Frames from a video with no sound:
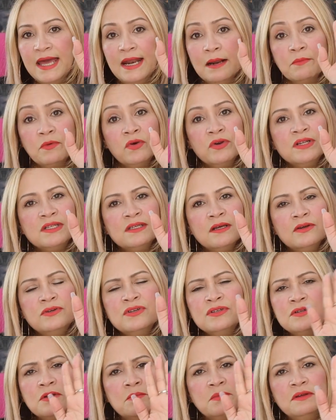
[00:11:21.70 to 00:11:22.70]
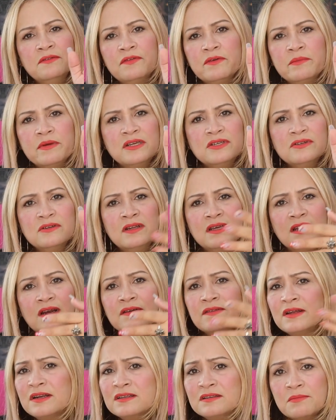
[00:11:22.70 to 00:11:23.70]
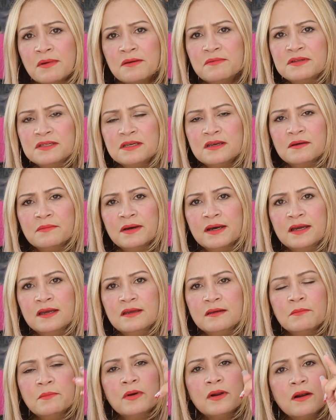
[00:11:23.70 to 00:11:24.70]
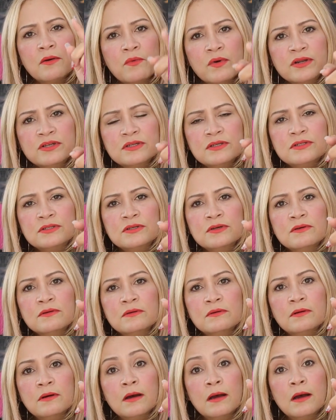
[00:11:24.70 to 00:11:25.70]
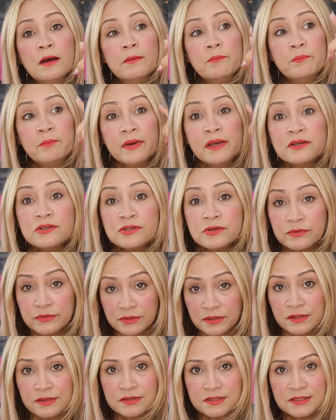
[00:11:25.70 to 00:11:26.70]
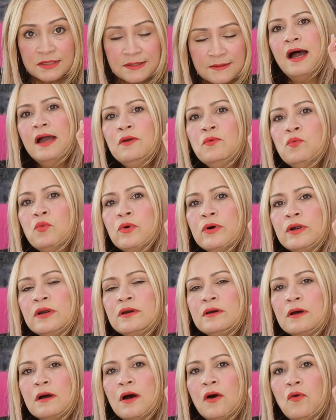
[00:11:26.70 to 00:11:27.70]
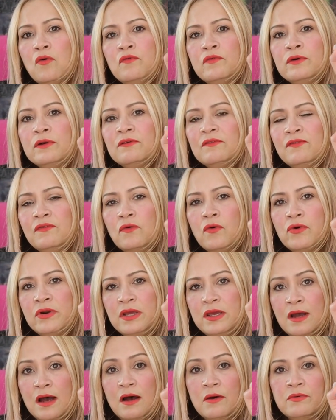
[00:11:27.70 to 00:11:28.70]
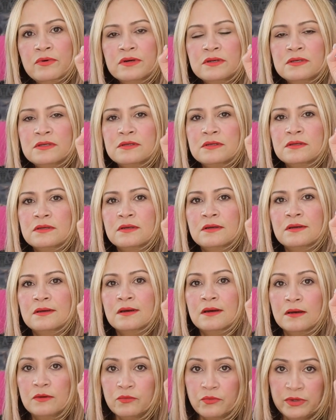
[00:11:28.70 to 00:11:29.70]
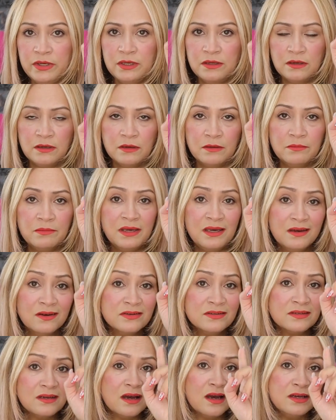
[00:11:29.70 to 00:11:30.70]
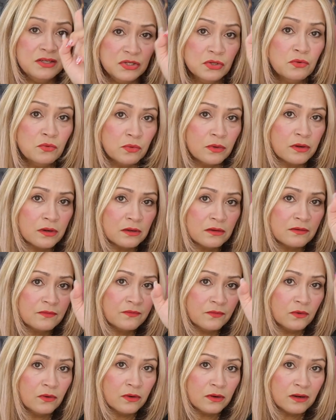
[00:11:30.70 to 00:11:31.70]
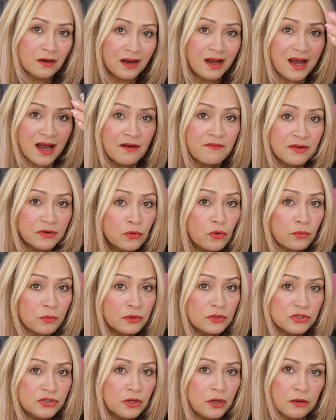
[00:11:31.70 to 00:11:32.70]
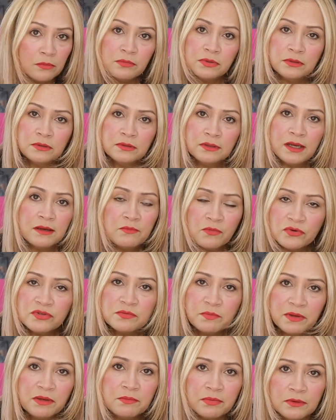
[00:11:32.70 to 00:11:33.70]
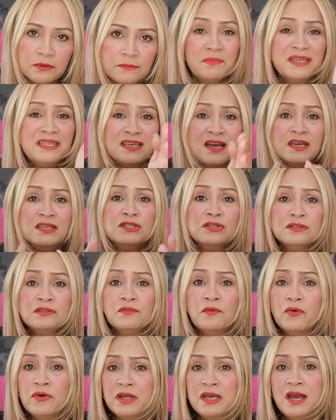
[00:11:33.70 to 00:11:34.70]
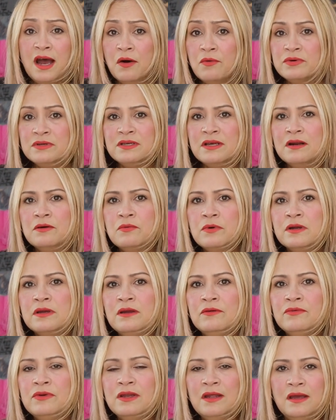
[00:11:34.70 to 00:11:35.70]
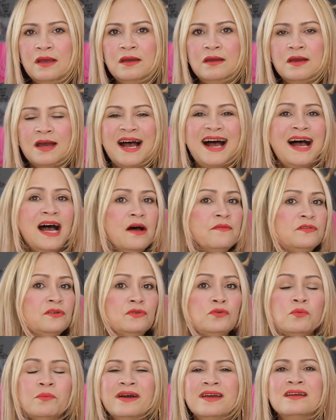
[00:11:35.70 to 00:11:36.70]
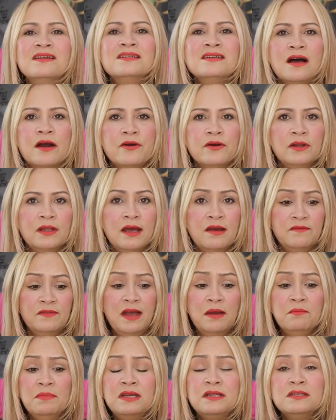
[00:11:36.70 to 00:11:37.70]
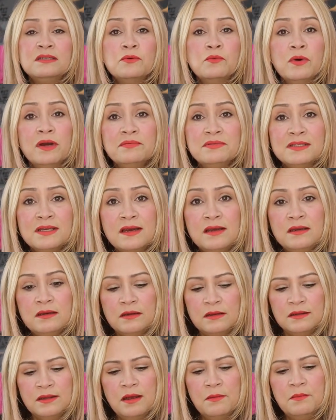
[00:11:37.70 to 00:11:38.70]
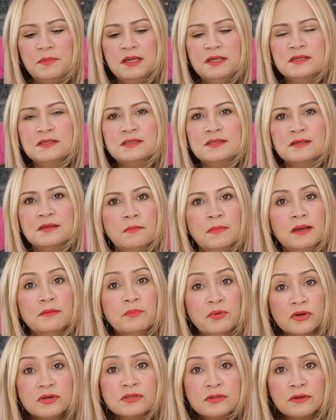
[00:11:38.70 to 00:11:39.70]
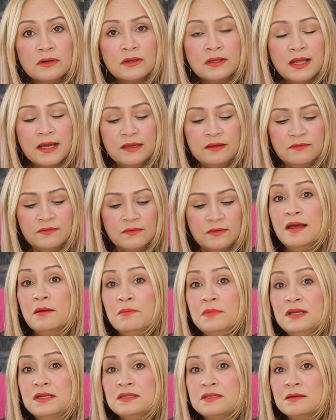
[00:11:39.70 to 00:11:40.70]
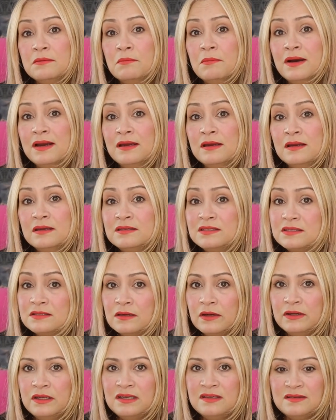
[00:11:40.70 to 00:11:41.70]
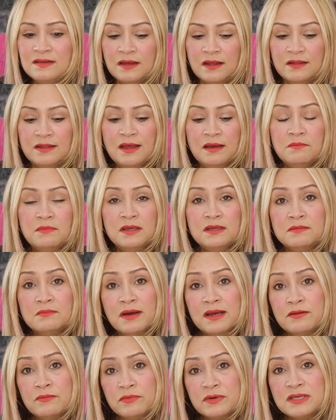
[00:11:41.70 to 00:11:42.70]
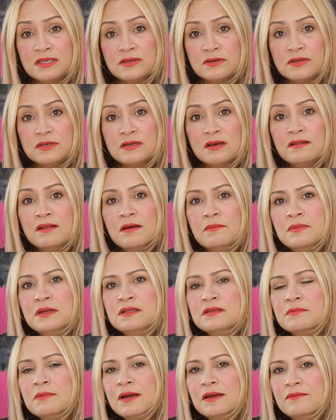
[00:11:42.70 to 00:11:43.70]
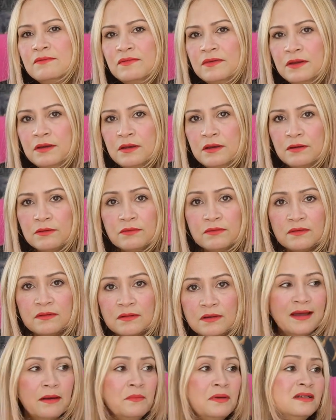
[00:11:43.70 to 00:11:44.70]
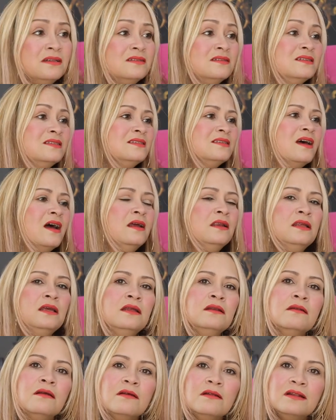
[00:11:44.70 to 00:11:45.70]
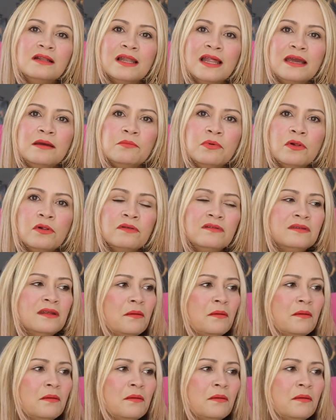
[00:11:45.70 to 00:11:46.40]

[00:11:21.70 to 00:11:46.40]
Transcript: And I'm gonna tell you some information here that's maybe TMI, but I want you to picture this. I work over 40 hours a week because I do work for, I have a normal job, like most people. Besides those 40 hours that I work every day, I have to do my entire life. That means a website. That means my personal life. That means my studies. That means my research. That means my videos. That means designing labels.